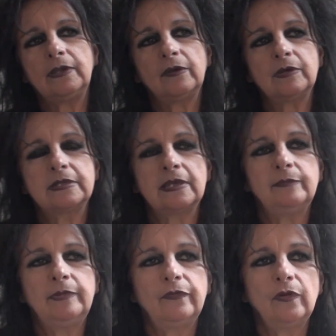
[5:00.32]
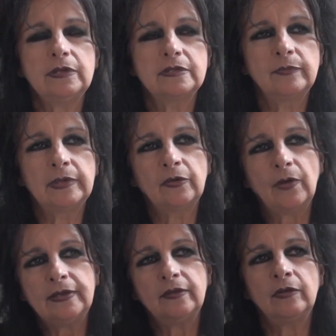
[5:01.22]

what I was saying before, it's a big kind.